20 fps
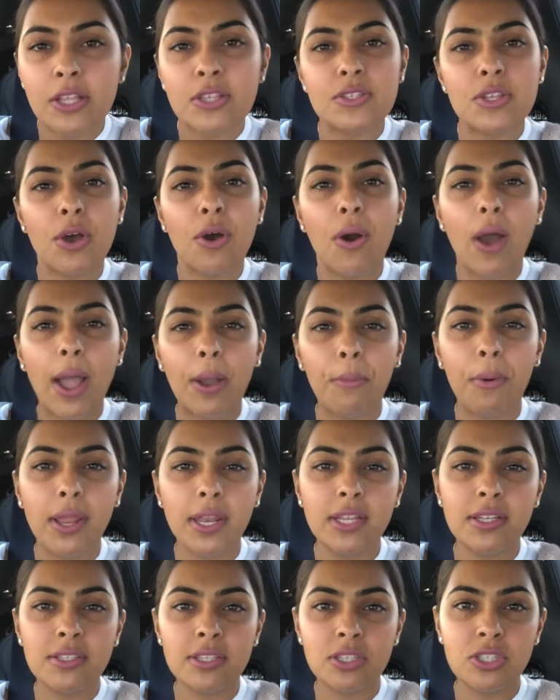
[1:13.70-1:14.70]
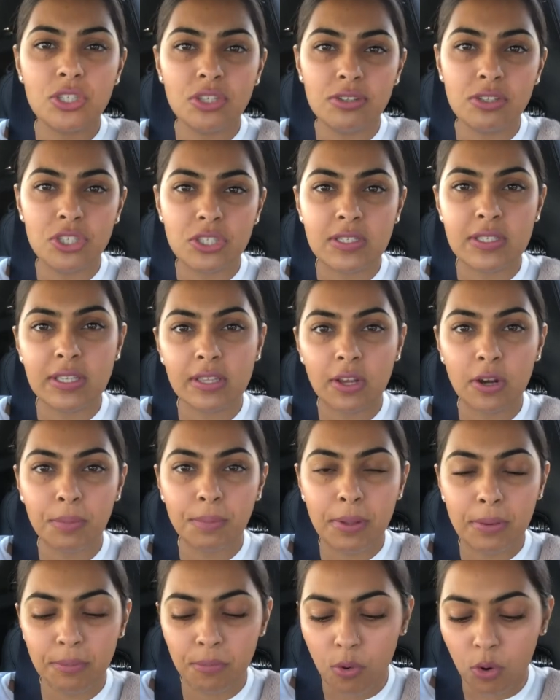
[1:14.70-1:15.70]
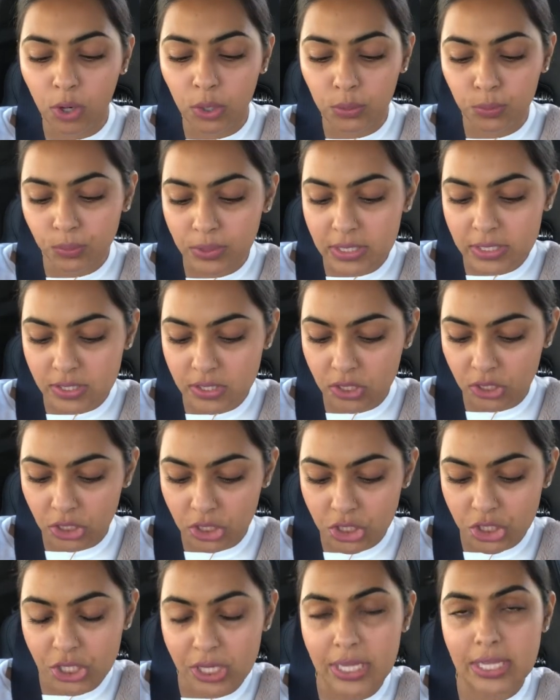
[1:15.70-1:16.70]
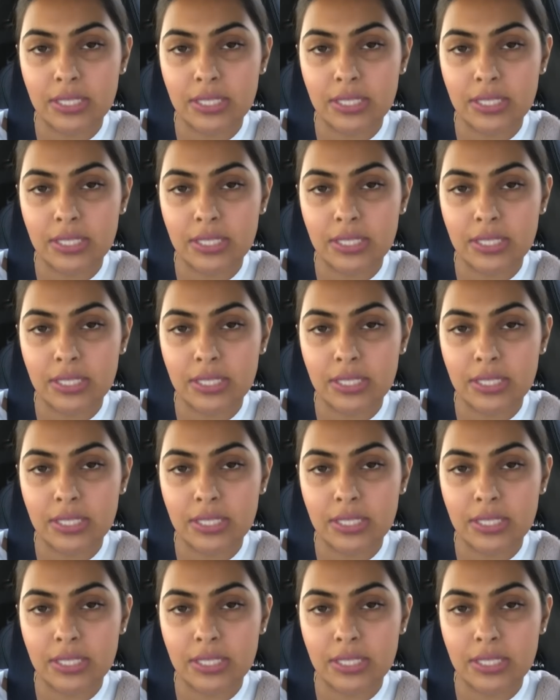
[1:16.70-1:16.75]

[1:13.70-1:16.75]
So I wanted to do just a little bit more research